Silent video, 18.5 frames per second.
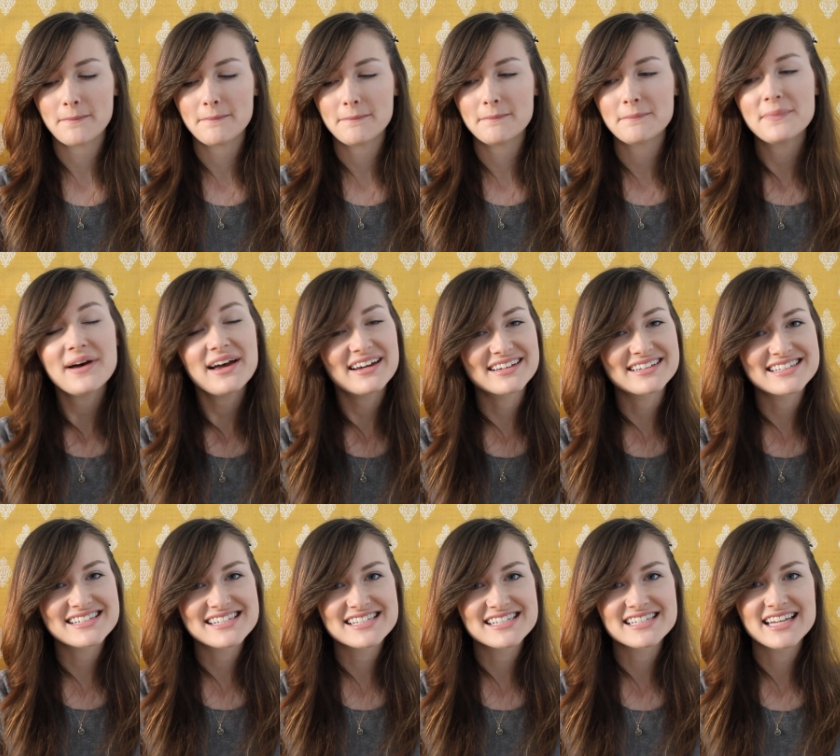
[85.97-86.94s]

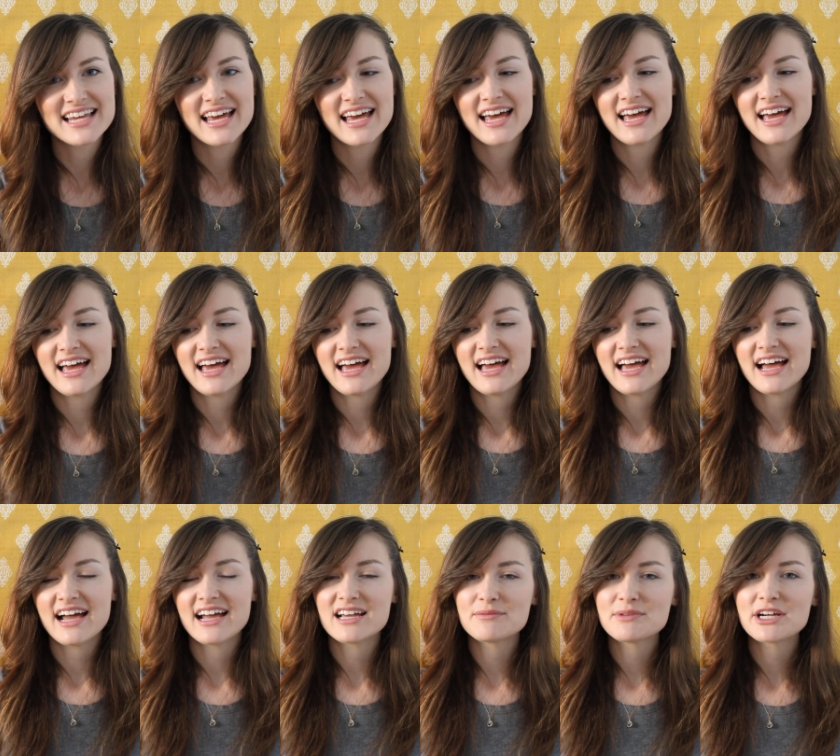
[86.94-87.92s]
But
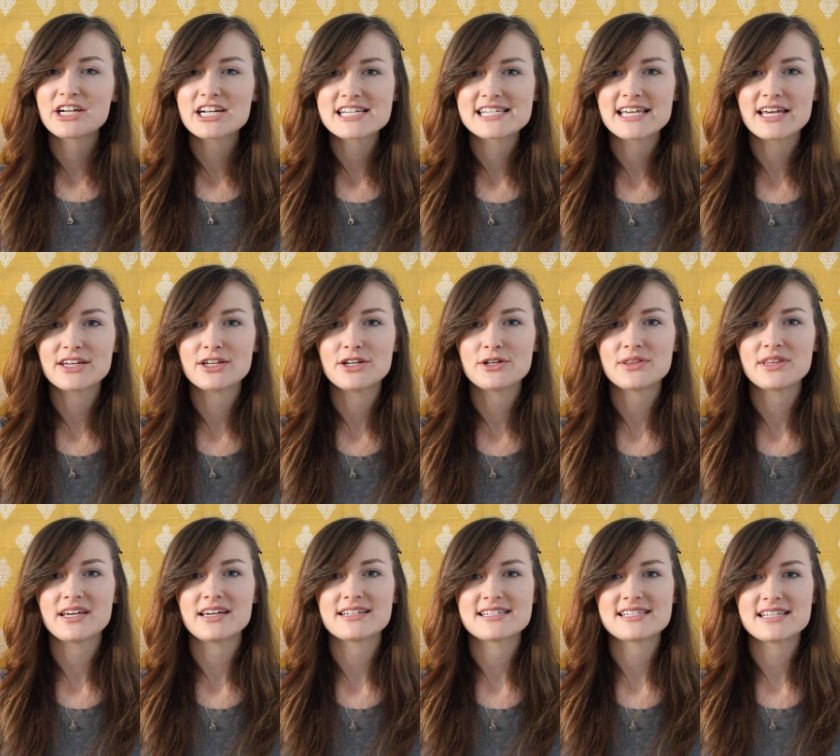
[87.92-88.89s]
I'm here to tell you
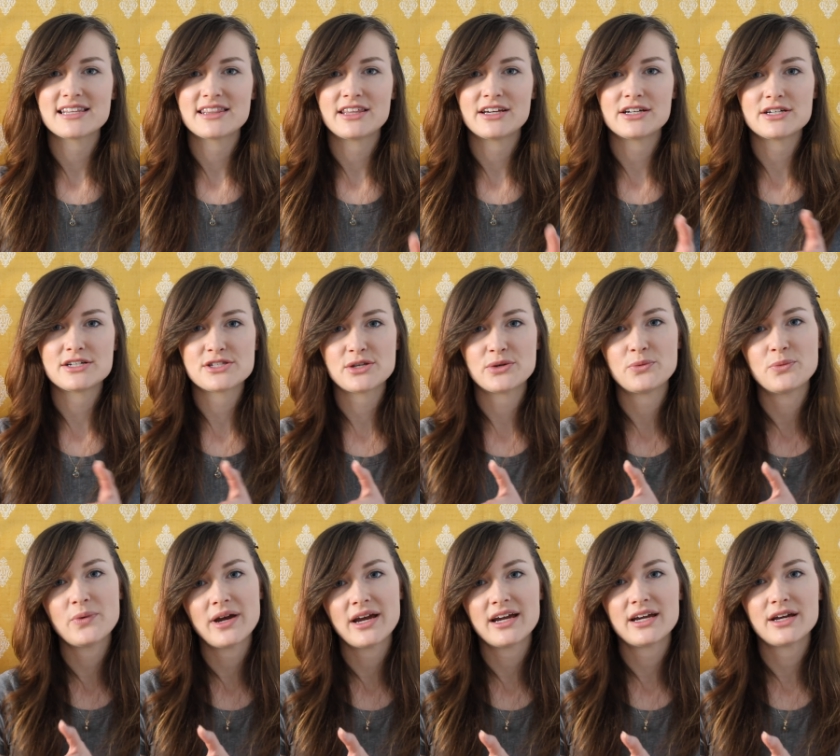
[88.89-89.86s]
that there is a
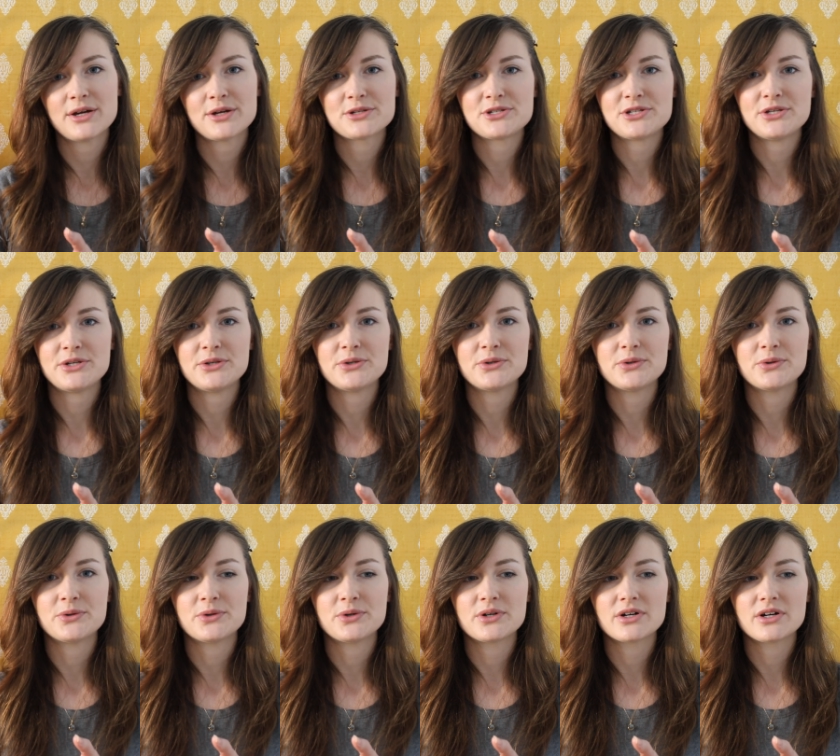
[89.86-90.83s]
way
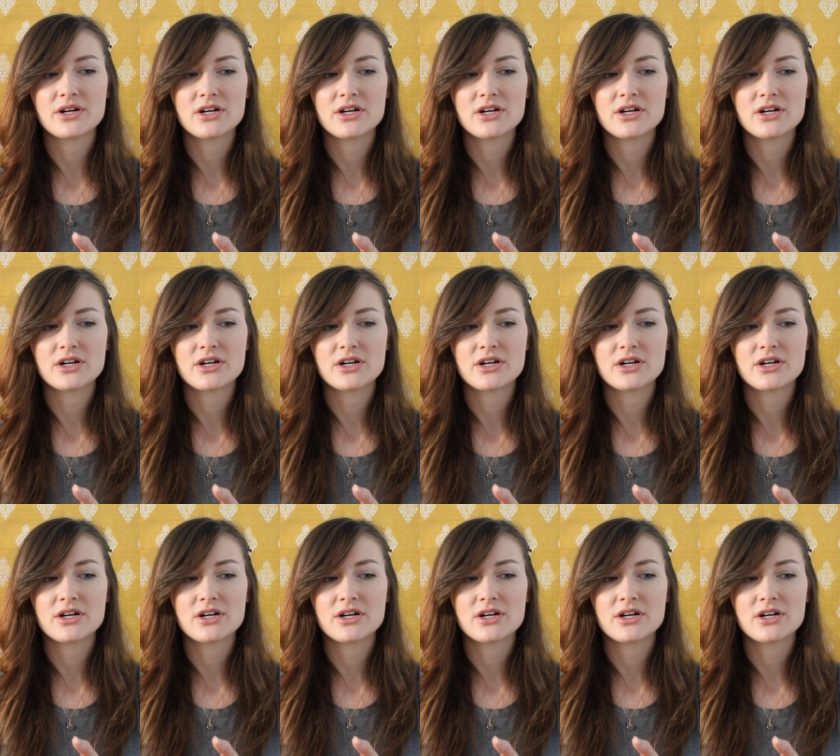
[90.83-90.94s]
to